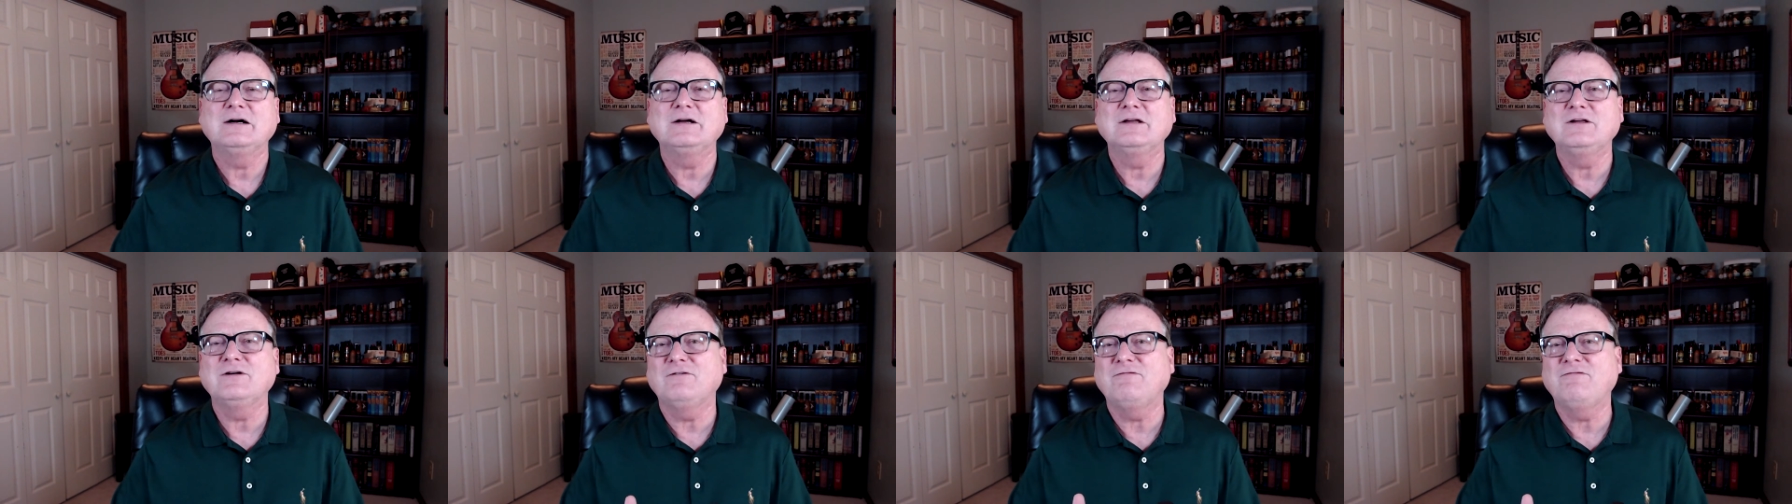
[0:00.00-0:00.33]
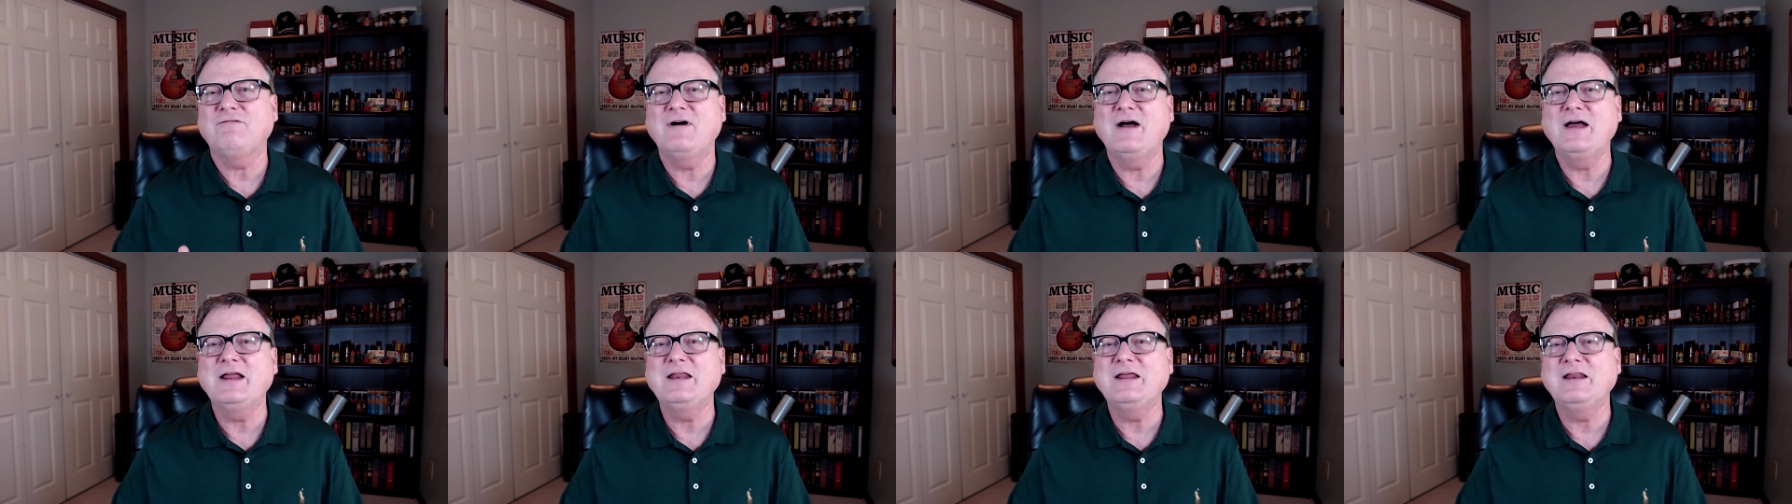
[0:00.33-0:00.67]
You'll
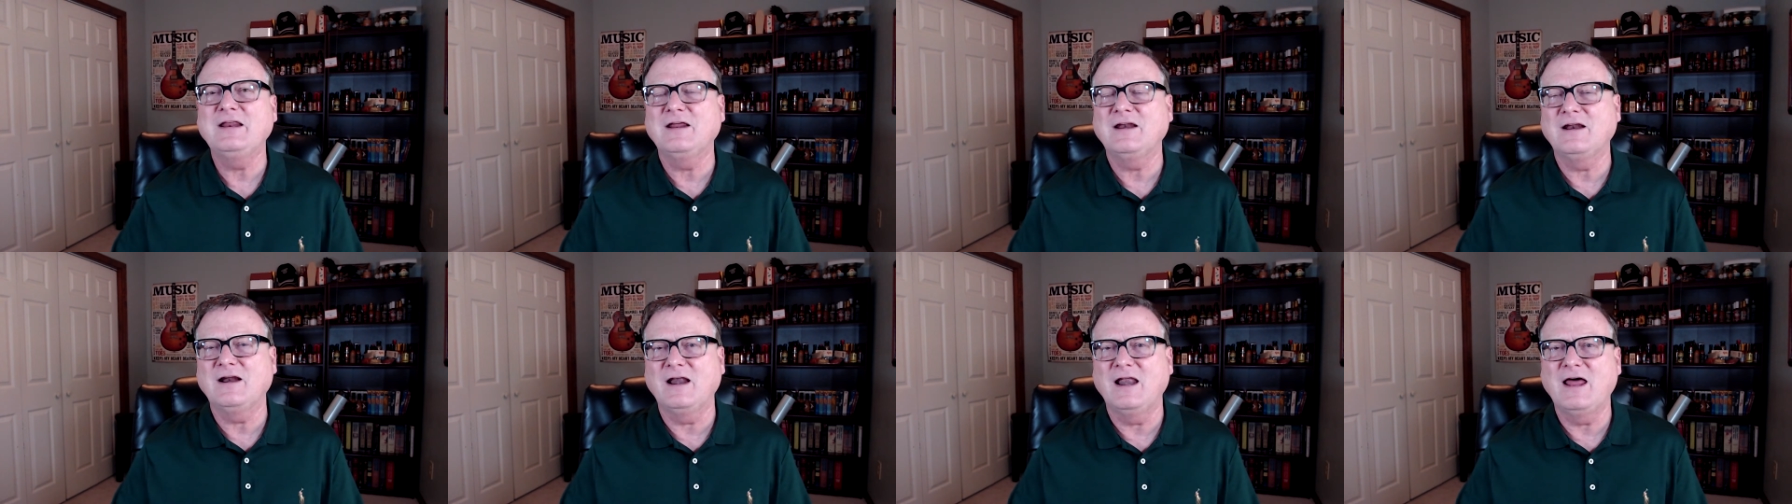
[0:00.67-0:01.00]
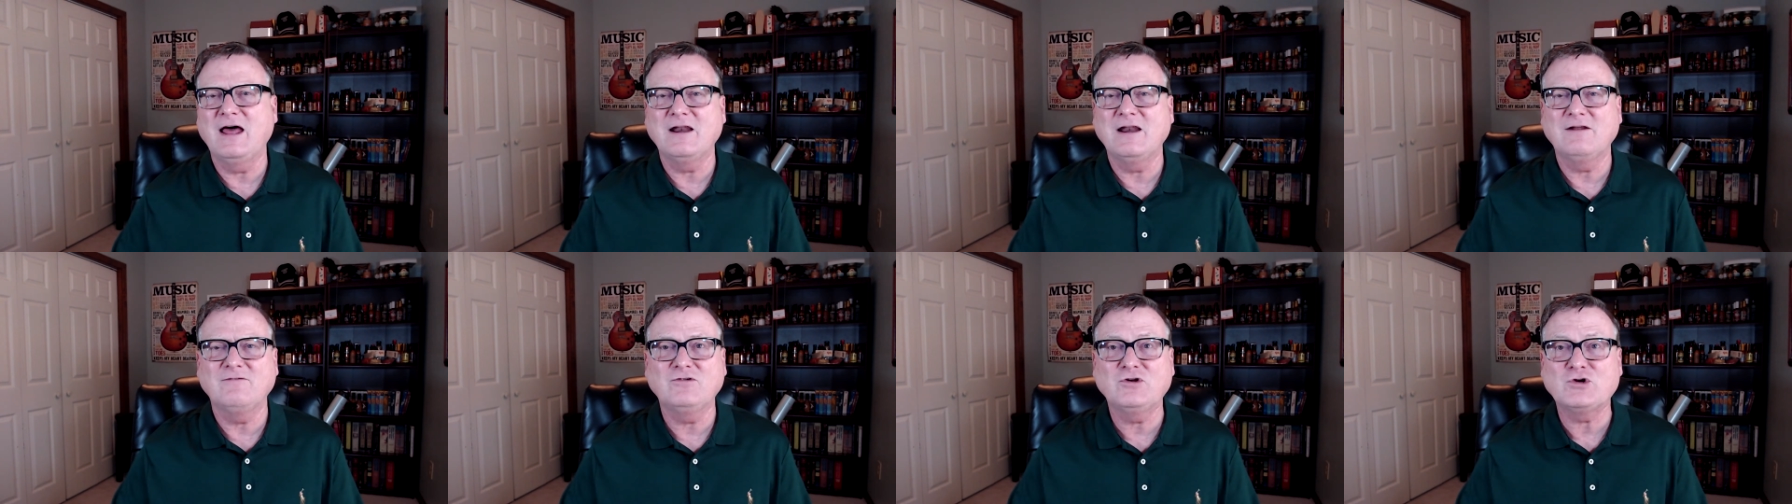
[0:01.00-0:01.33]
find it in a
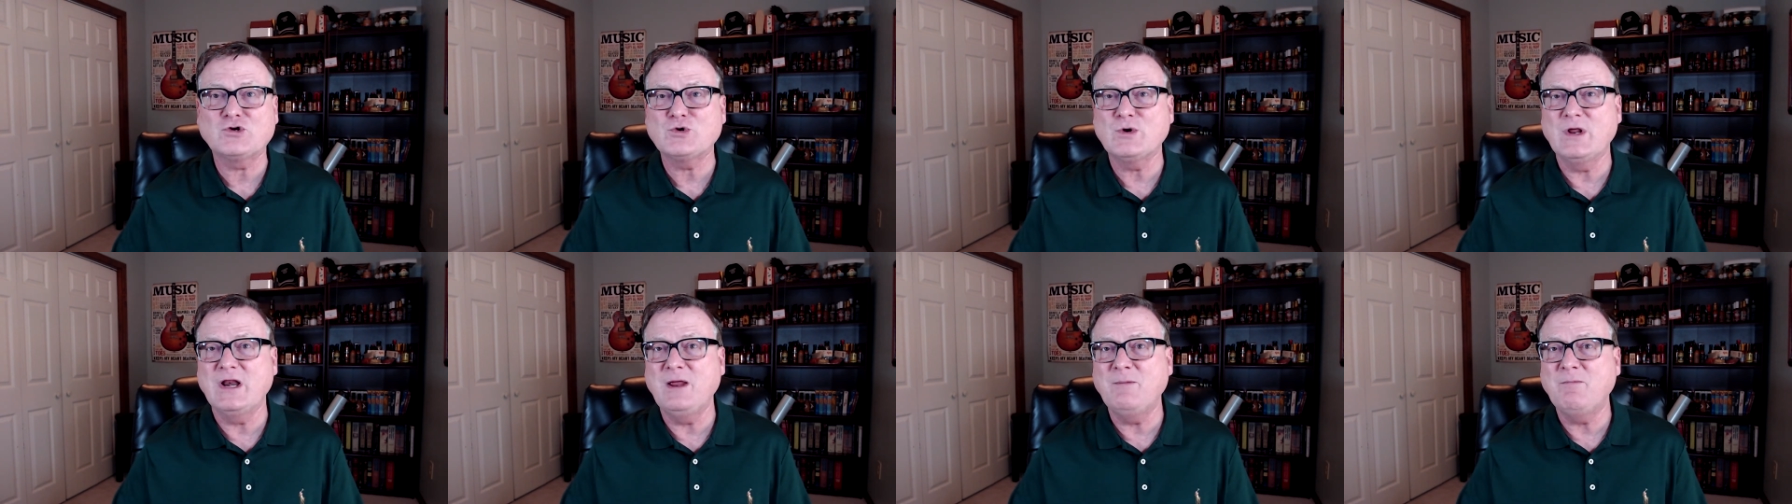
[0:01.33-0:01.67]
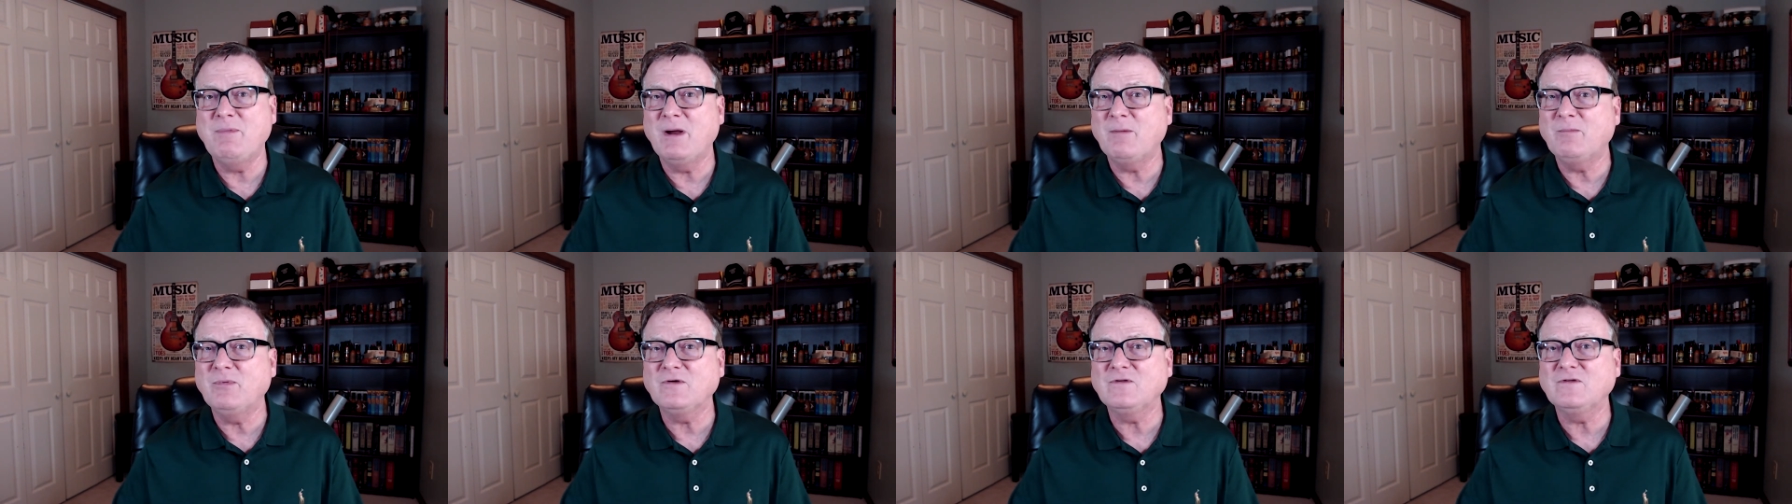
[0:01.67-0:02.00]
lot of Trini
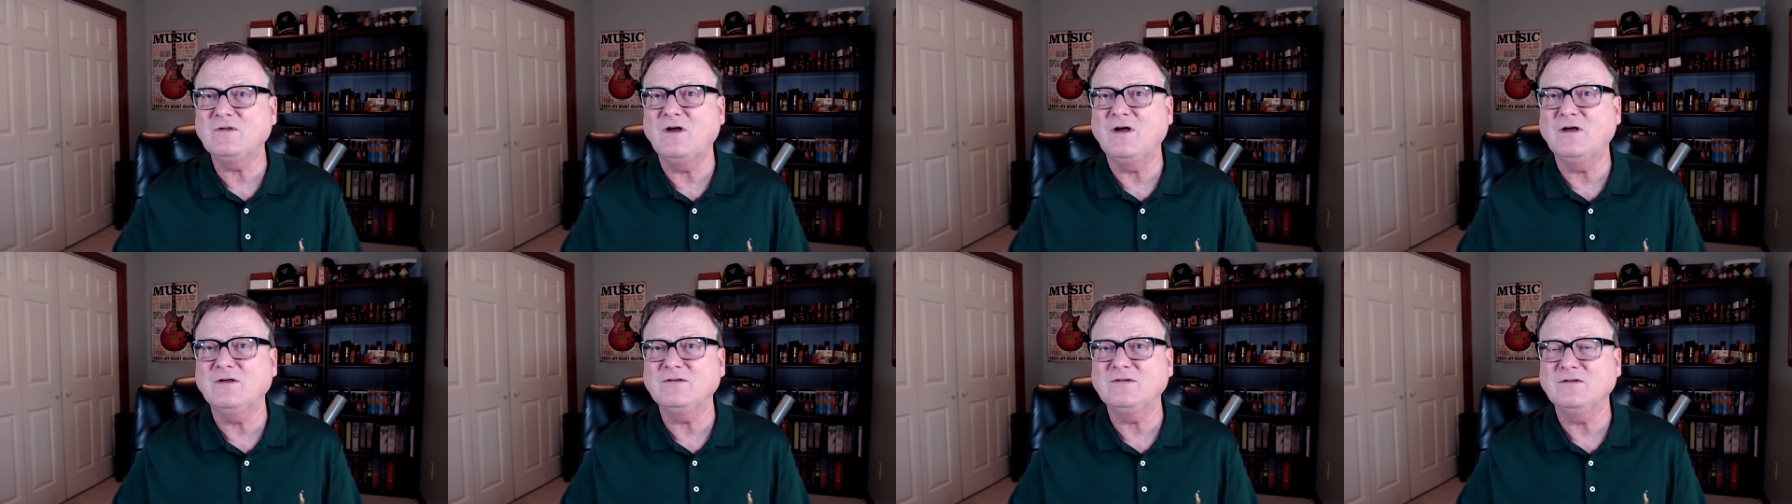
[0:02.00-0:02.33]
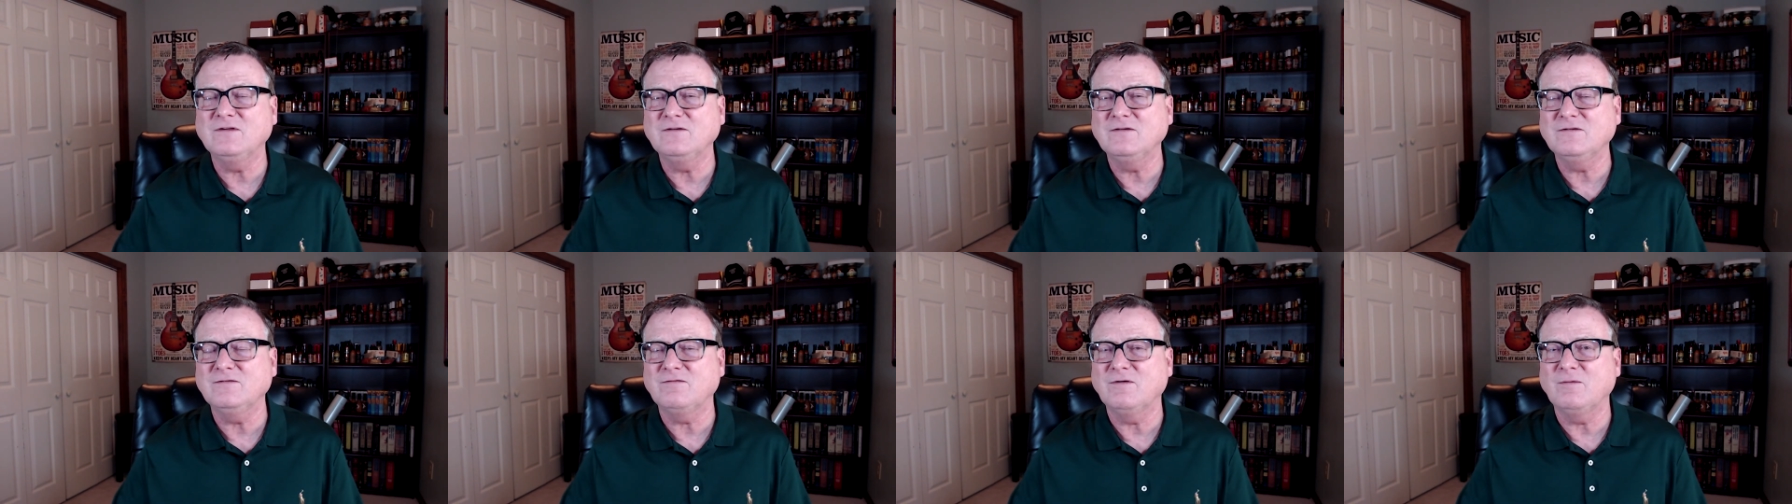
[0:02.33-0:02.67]
pepper sauces